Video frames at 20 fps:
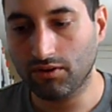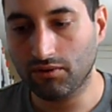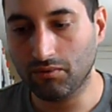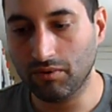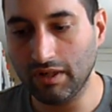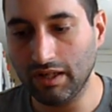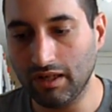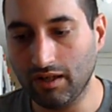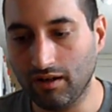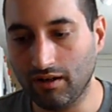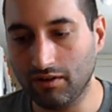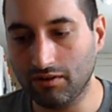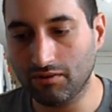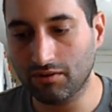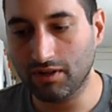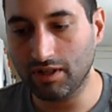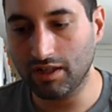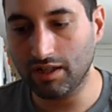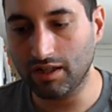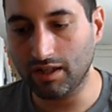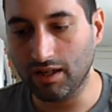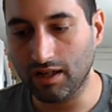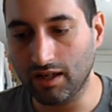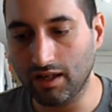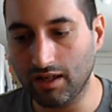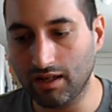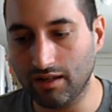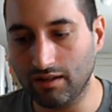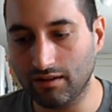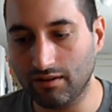
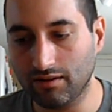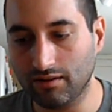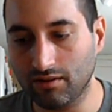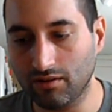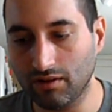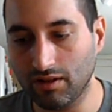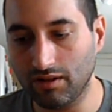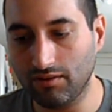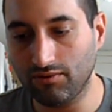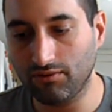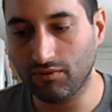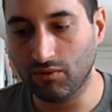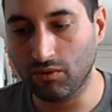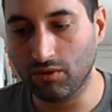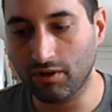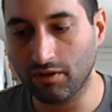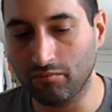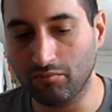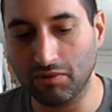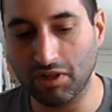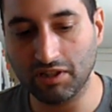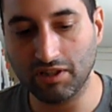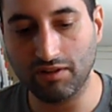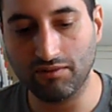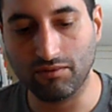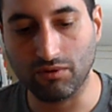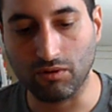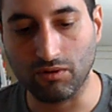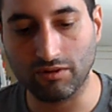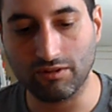334
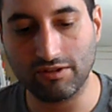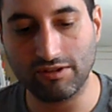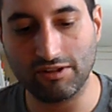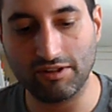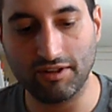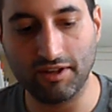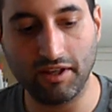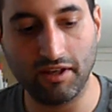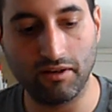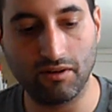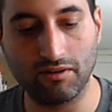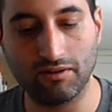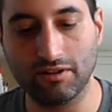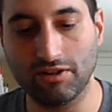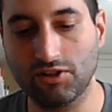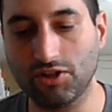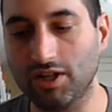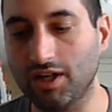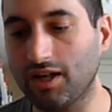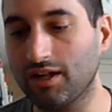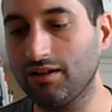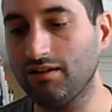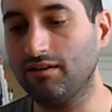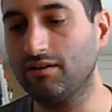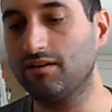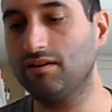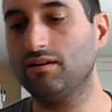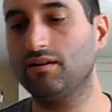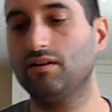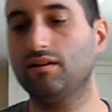millivolts here in the
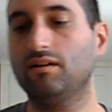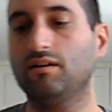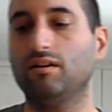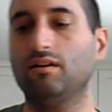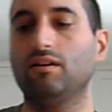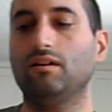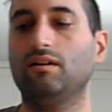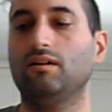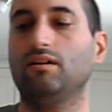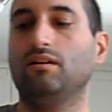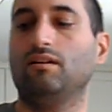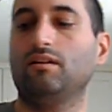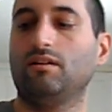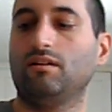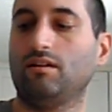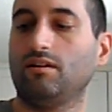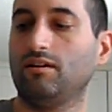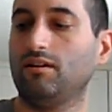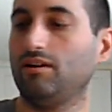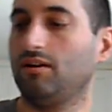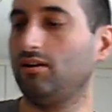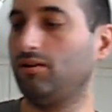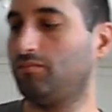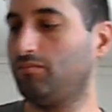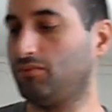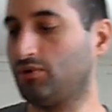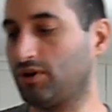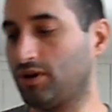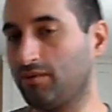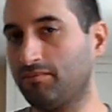shade.
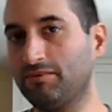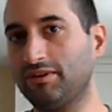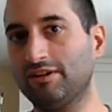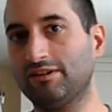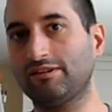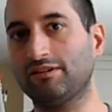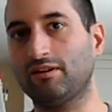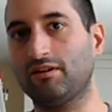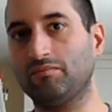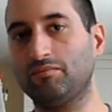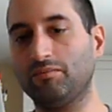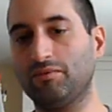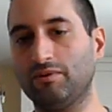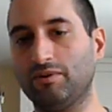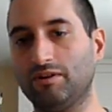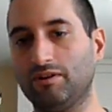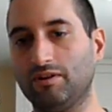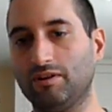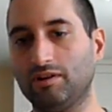I'll prop this up.